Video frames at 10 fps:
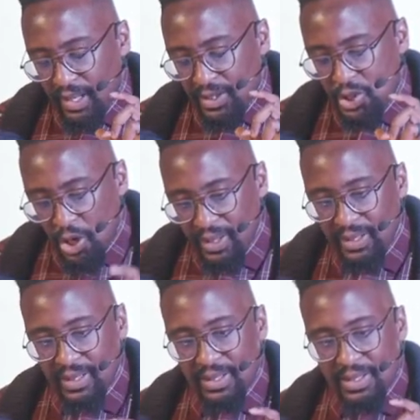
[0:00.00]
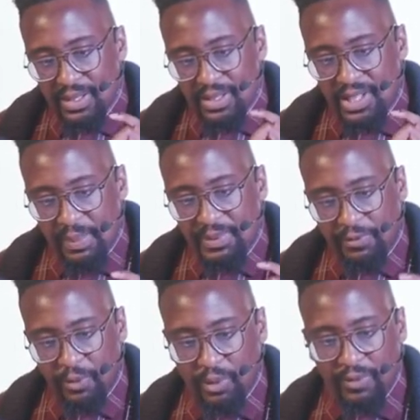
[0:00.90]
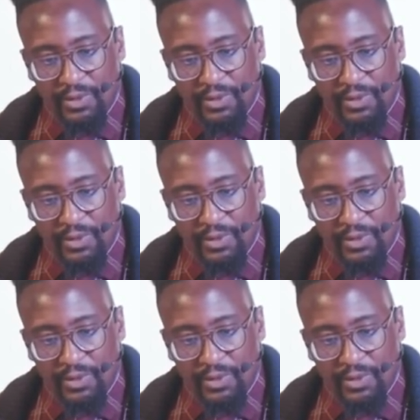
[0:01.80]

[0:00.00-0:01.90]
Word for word: John chapter 4,